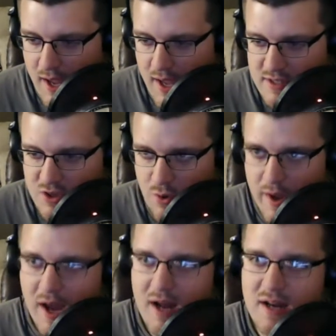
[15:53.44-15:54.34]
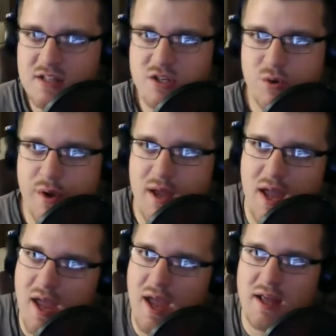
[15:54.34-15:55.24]
And so I got into it,
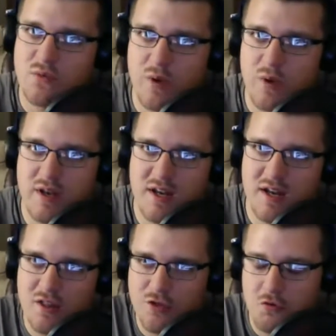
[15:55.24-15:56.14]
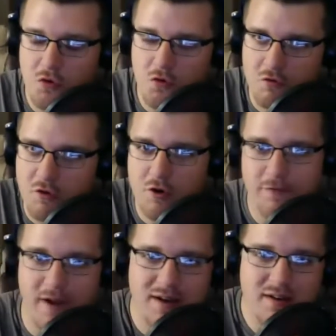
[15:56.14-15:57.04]
and we did it through Recruit a
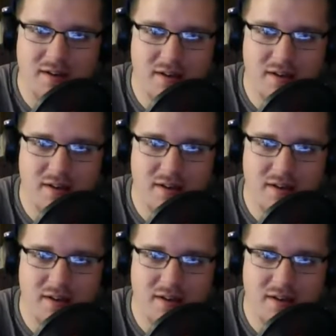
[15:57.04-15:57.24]
Friend.